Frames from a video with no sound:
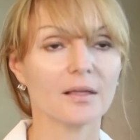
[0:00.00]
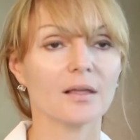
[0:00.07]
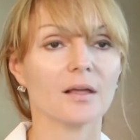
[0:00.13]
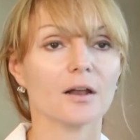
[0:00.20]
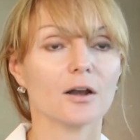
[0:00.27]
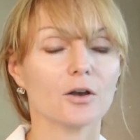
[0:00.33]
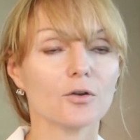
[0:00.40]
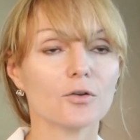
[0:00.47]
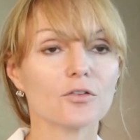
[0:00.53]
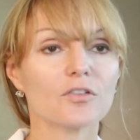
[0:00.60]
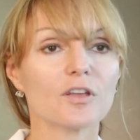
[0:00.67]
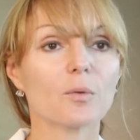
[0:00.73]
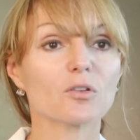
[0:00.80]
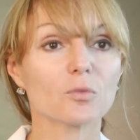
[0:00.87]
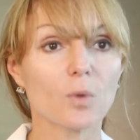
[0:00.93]
Lucy
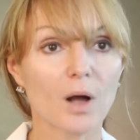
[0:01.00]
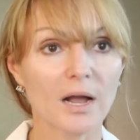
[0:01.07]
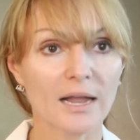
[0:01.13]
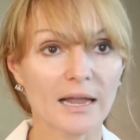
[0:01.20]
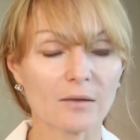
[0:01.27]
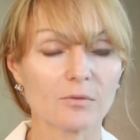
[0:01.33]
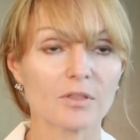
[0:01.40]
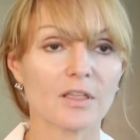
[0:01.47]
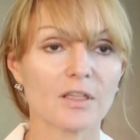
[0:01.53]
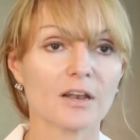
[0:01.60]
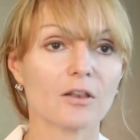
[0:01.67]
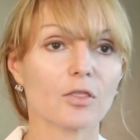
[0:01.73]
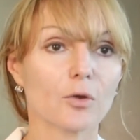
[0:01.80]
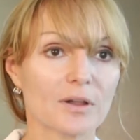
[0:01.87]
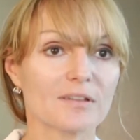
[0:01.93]
was walking within
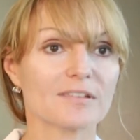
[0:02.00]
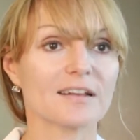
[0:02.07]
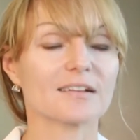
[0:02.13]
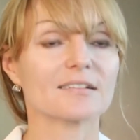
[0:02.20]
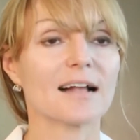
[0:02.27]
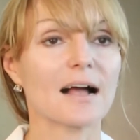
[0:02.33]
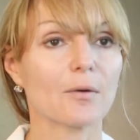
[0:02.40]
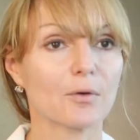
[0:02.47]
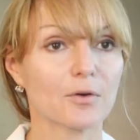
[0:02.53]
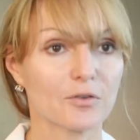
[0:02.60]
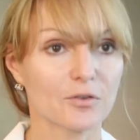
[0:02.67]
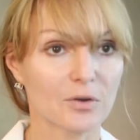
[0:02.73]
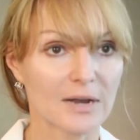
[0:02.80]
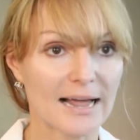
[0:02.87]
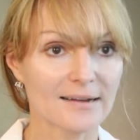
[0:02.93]
36 hours or
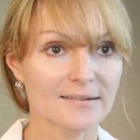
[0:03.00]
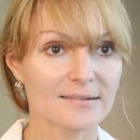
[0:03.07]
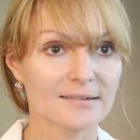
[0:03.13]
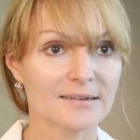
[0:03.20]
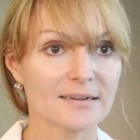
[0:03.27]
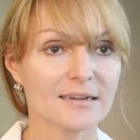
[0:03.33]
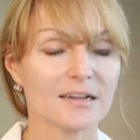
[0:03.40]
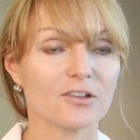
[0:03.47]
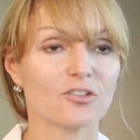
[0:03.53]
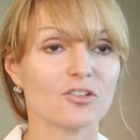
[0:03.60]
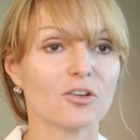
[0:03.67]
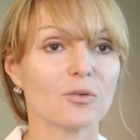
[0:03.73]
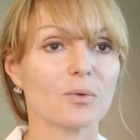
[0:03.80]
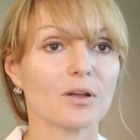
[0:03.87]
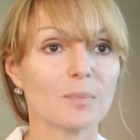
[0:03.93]
less. She
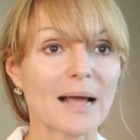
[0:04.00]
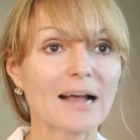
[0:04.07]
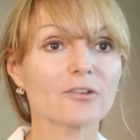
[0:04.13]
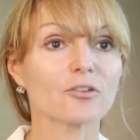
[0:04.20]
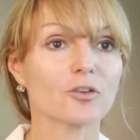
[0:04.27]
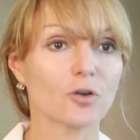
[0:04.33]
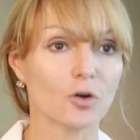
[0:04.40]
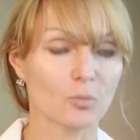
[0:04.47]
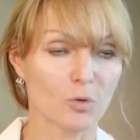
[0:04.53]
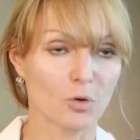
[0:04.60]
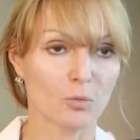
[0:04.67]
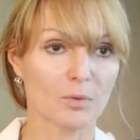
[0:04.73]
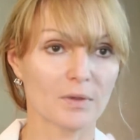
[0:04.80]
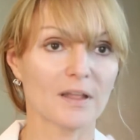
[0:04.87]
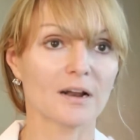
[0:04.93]
was back to normal
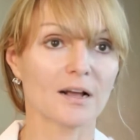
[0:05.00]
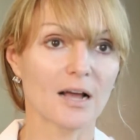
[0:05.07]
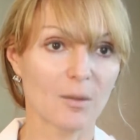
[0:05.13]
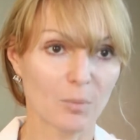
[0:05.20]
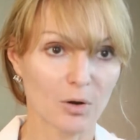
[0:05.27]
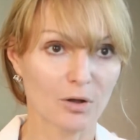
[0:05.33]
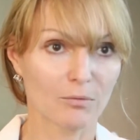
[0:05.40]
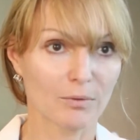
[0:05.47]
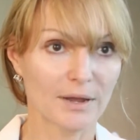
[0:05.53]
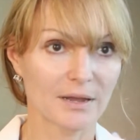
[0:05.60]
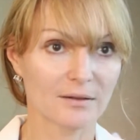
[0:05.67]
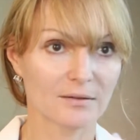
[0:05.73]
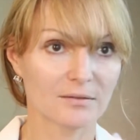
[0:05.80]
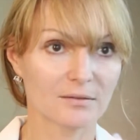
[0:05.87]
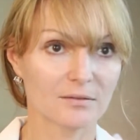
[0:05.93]
within a couple of
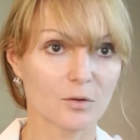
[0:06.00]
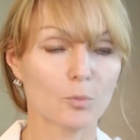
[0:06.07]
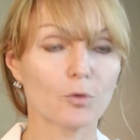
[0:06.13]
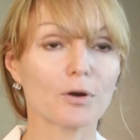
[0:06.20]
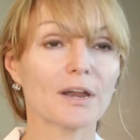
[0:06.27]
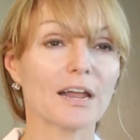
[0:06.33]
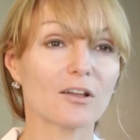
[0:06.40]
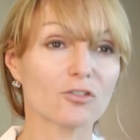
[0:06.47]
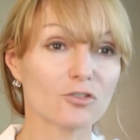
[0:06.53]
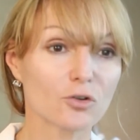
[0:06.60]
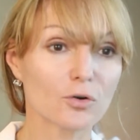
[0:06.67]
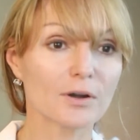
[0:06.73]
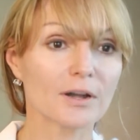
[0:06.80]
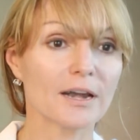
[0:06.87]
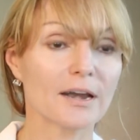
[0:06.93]
weeks. So pretty
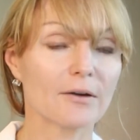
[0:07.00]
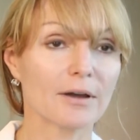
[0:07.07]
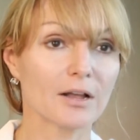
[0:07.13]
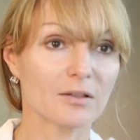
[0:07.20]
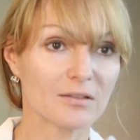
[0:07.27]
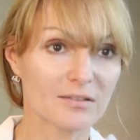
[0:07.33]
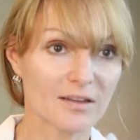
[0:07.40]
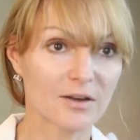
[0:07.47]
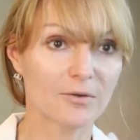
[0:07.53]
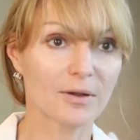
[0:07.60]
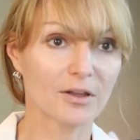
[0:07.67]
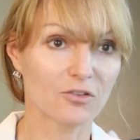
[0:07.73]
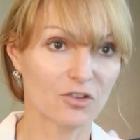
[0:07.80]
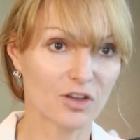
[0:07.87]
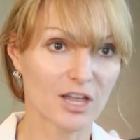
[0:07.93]
extraordinary considering
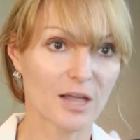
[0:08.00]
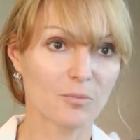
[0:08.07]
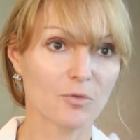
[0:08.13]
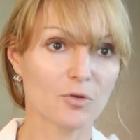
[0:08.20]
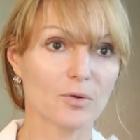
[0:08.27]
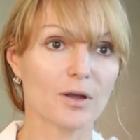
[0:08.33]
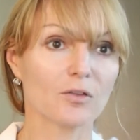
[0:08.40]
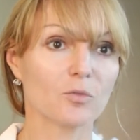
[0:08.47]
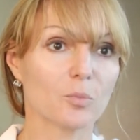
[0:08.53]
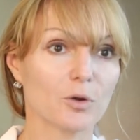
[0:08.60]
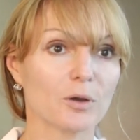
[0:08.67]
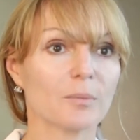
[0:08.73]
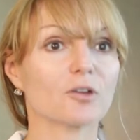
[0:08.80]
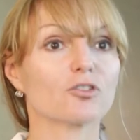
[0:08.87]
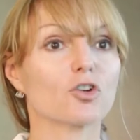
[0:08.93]
she came to us pretty
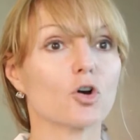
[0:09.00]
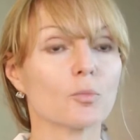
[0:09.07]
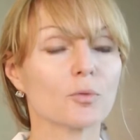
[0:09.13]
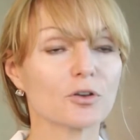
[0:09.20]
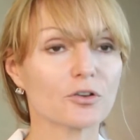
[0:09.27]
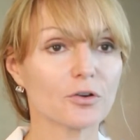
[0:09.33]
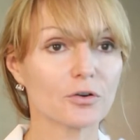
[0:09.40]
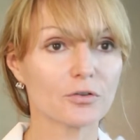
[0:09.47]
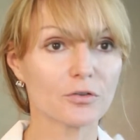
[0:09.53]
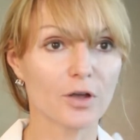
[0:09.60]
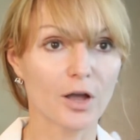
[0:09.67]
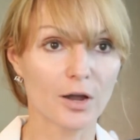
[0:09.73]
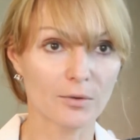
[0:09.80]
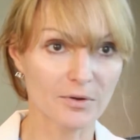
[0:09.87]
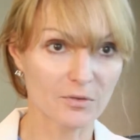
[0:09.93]
much comatose,
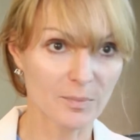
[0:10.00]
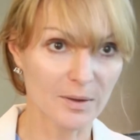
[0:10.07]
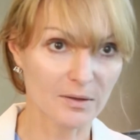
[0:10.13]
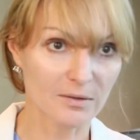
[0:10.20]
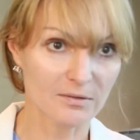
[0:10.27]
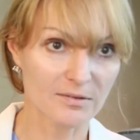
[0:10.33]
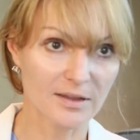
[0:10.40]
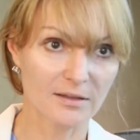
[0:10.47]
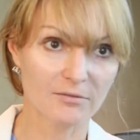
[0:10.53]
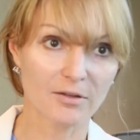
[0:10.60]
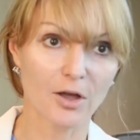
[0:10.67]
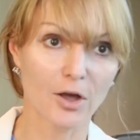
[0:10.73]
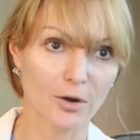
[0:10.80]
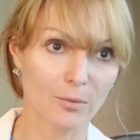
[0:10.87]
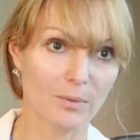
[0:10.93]
unresponsive,
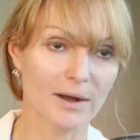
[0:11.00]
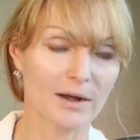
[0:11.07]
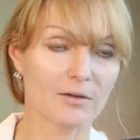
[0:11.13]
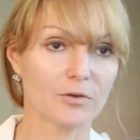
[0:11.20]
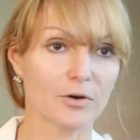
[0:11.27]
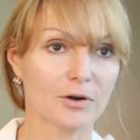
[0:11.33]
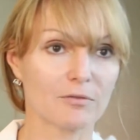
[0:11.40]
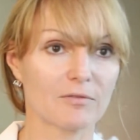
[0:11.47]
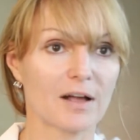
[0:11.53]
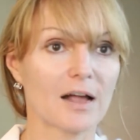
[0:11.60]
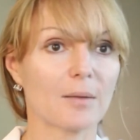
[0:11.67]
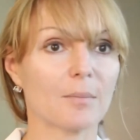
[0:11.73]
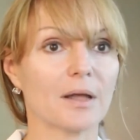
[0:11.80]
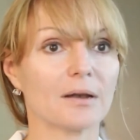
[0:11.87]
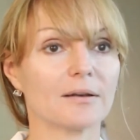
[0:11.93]
unaware of her
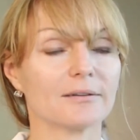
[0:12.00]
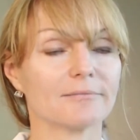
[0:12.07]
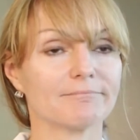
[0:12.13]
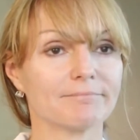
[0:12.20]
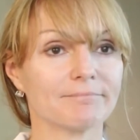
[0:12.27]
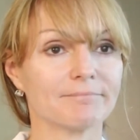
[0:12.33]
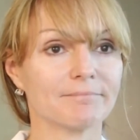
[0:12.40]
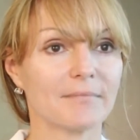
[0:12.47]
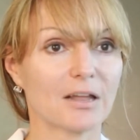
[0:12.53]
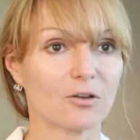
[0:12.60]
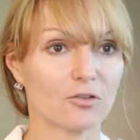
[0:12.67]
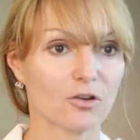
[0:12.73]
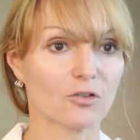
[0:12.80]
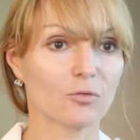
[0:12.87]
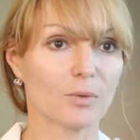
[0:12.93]
environment, and
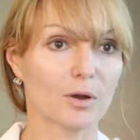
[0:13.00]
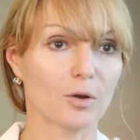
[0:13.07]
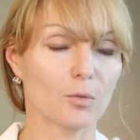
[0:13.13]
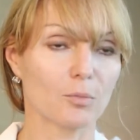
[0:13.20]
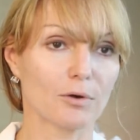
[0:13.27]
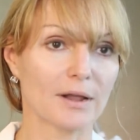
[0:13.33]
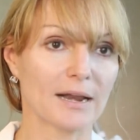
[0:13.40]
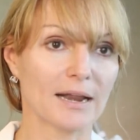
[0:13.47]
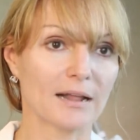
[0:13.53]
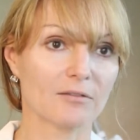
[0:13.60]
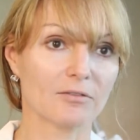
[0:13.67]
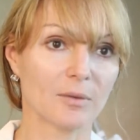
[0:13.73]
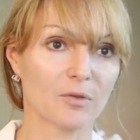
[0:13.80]
just recuperating from the